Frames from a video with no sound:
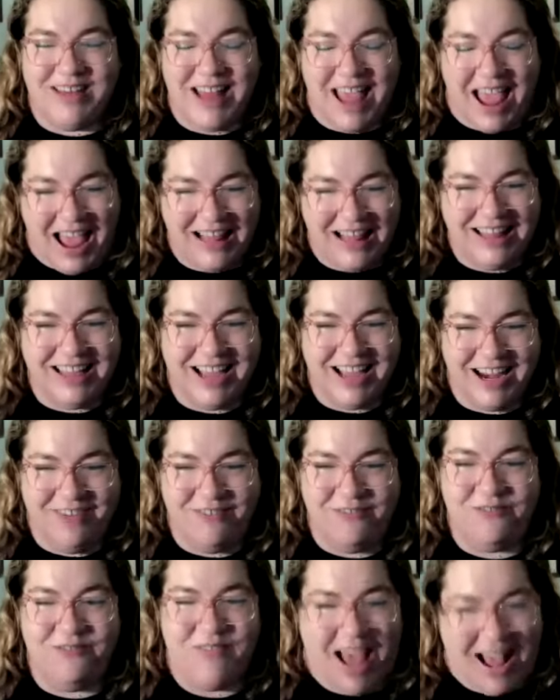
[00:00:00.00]
Allie got
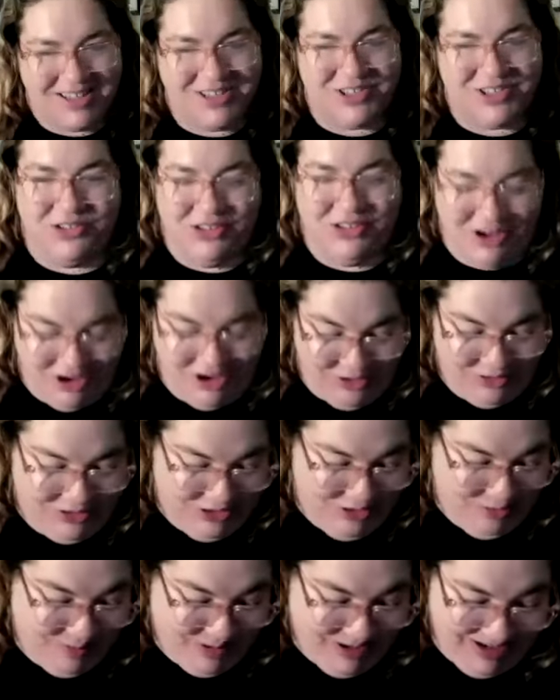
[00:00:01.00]
it faster than you
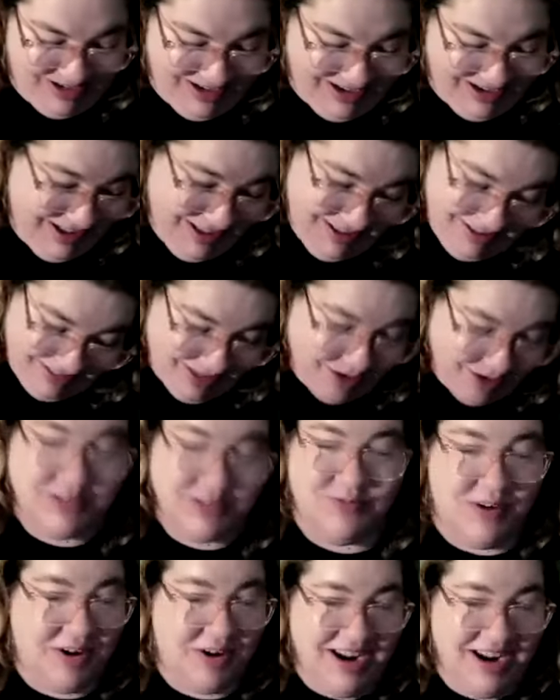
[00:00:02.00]
two, but that was
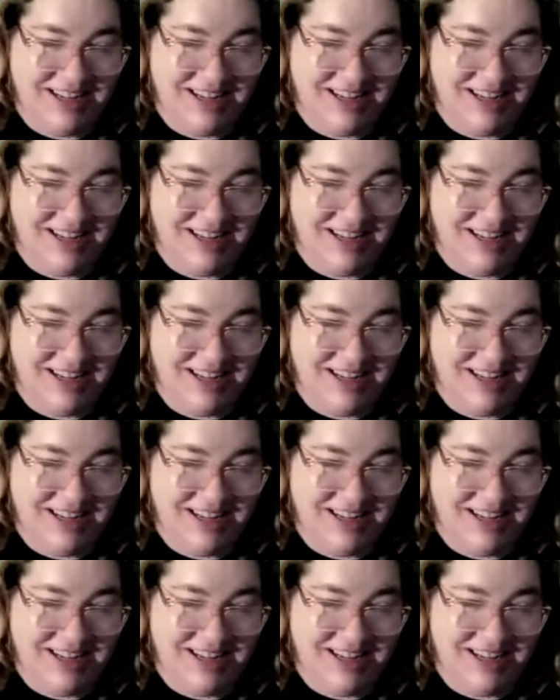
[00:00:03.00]
very